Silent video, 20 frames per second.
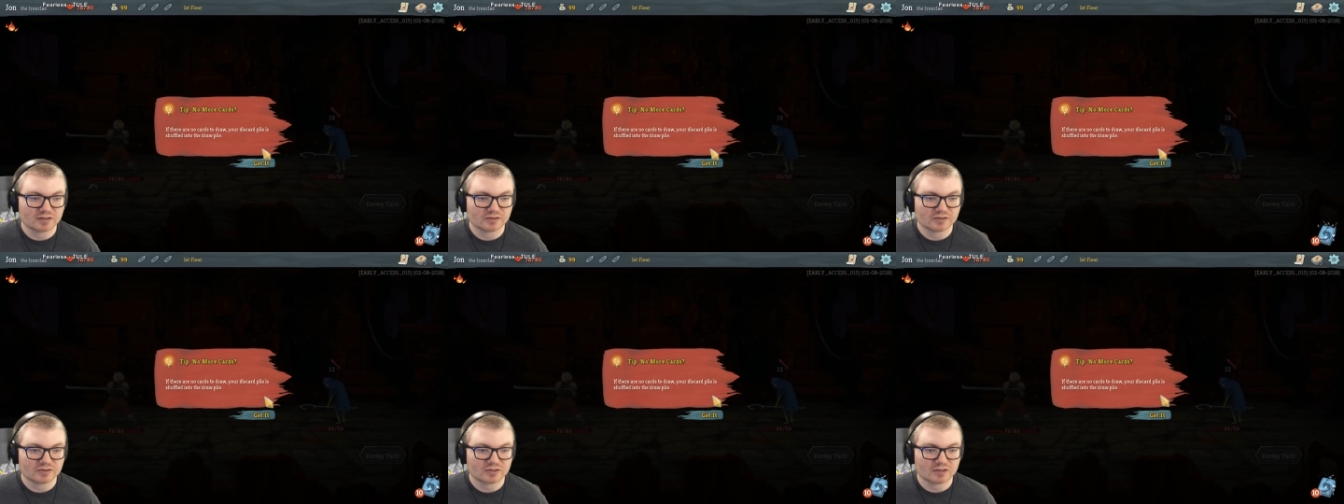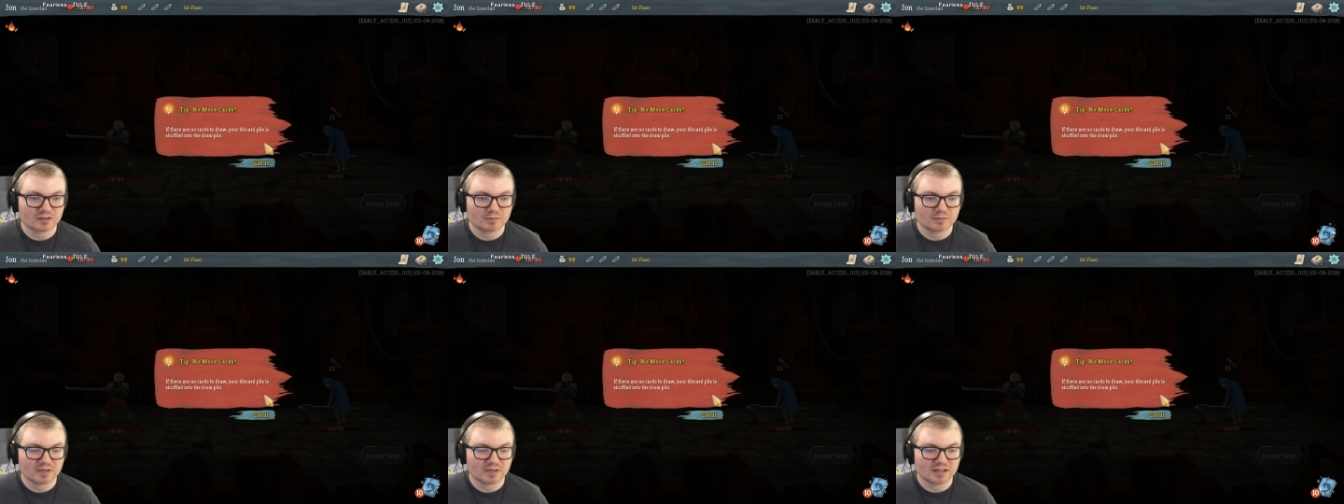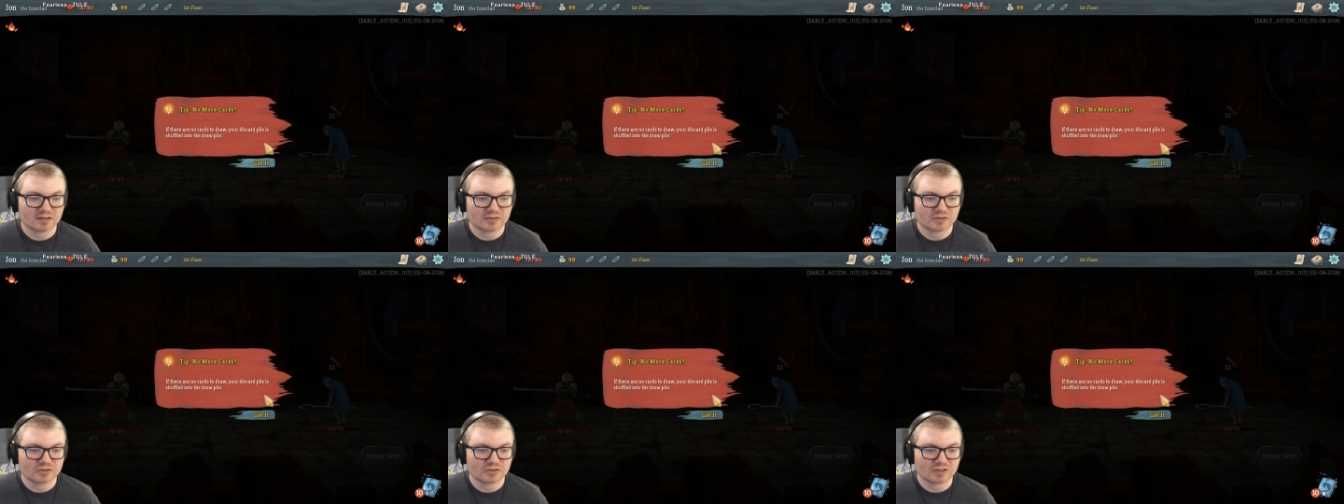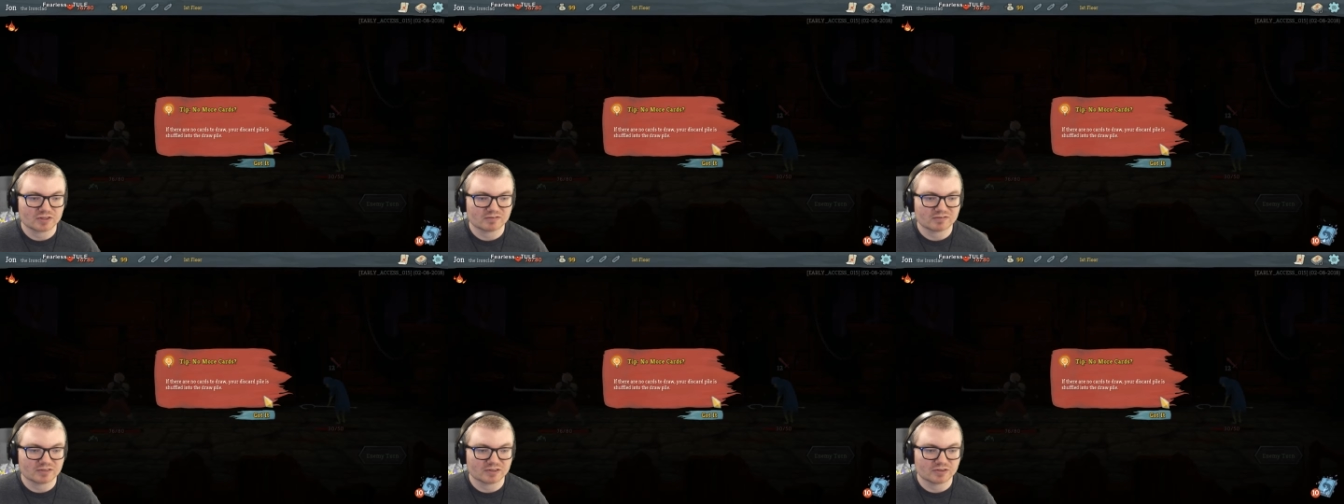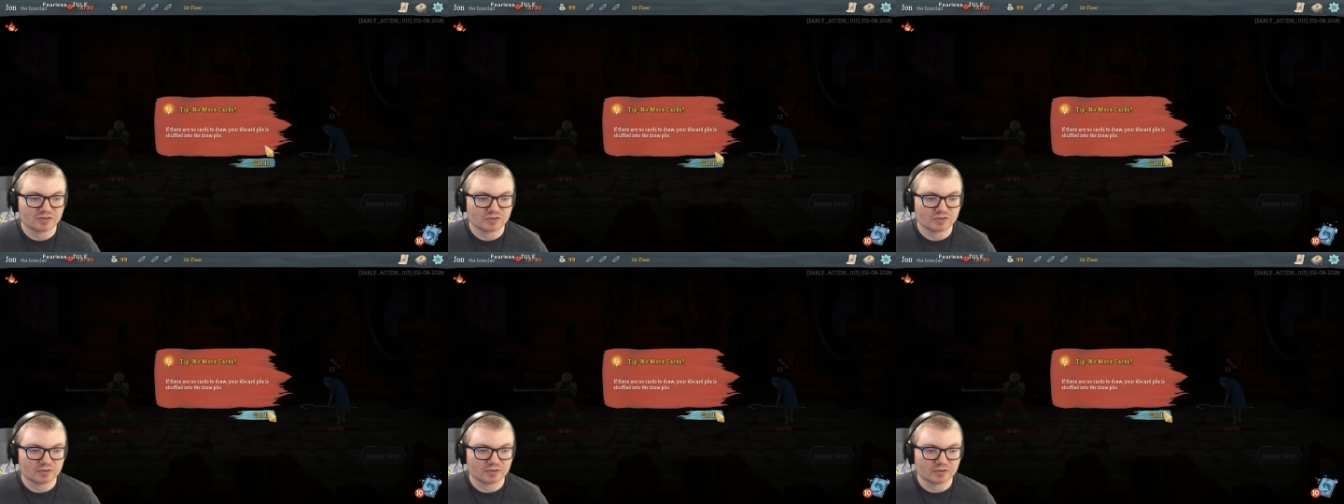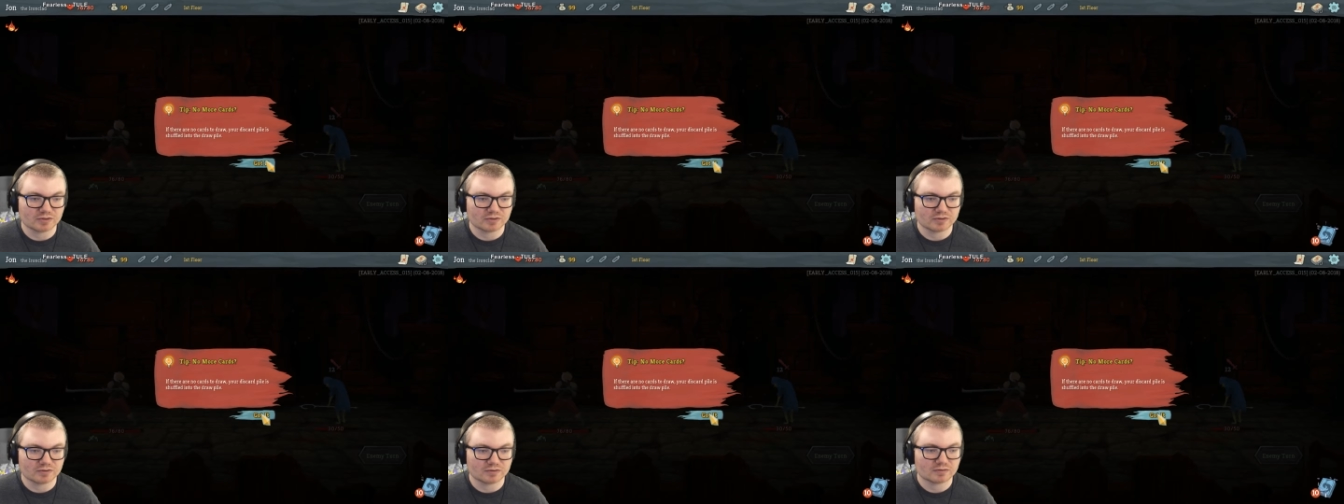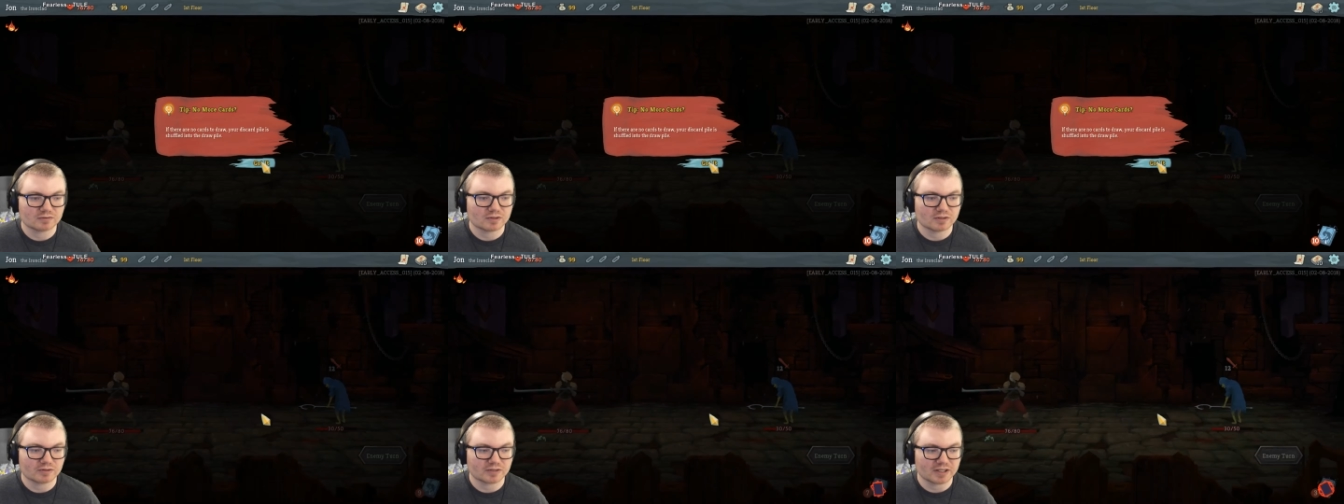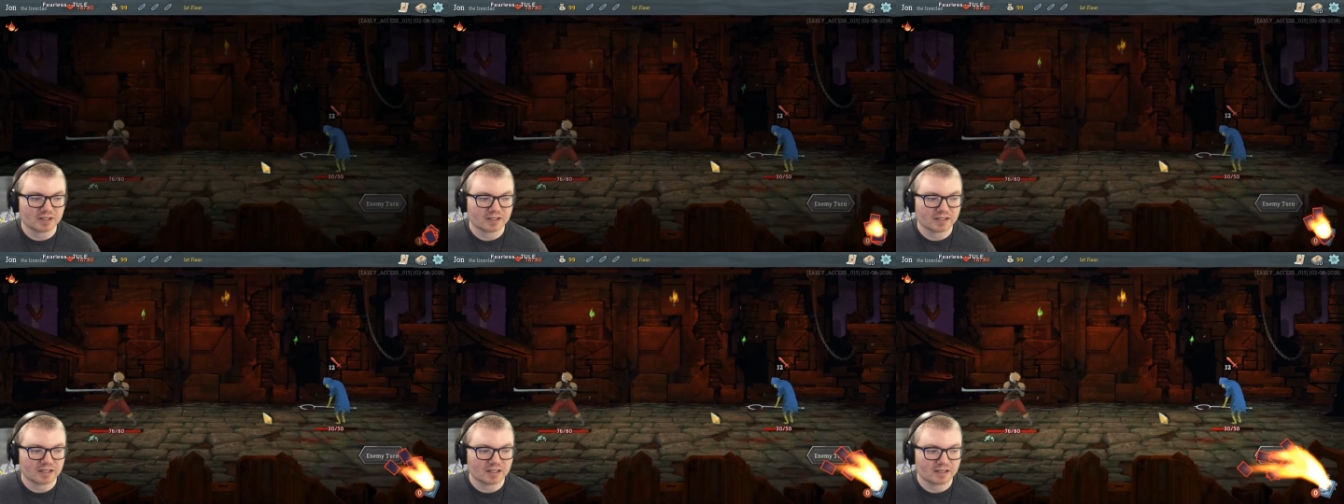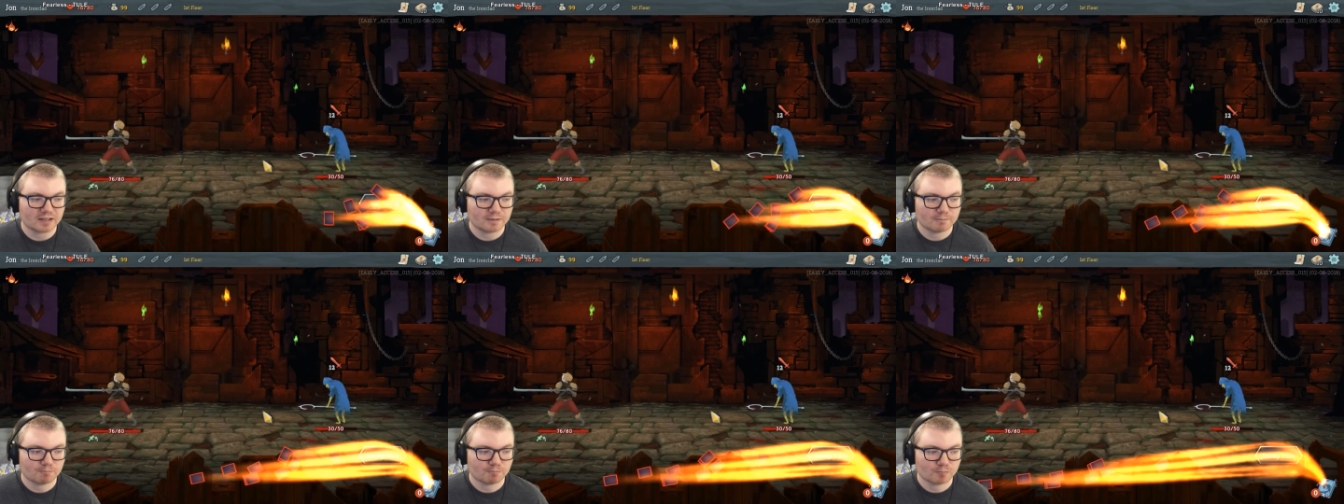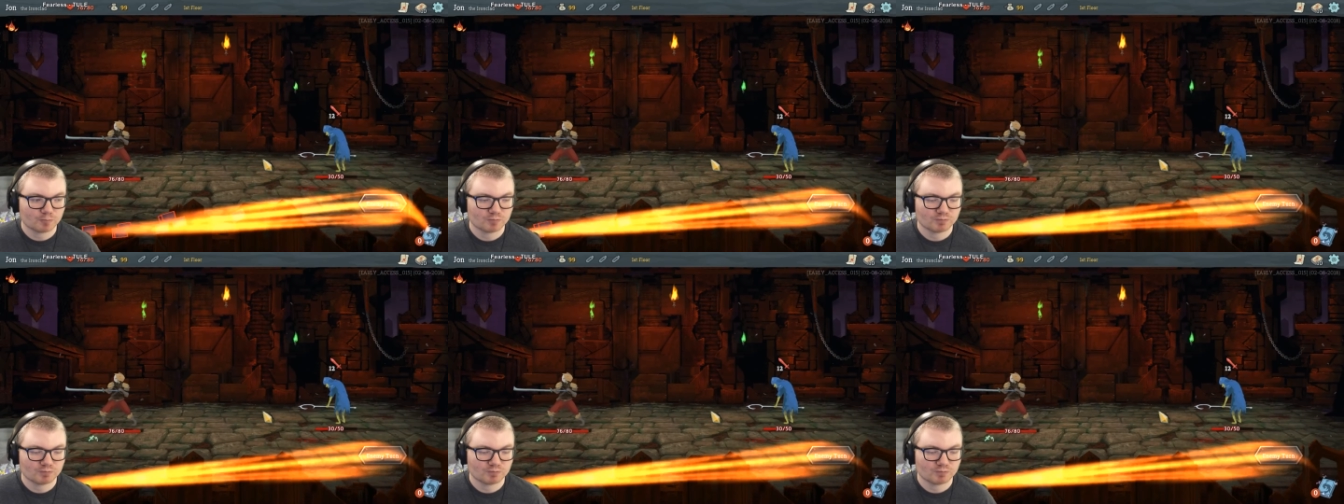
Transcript: your discard pile is shuffled into a new... Okay, got it.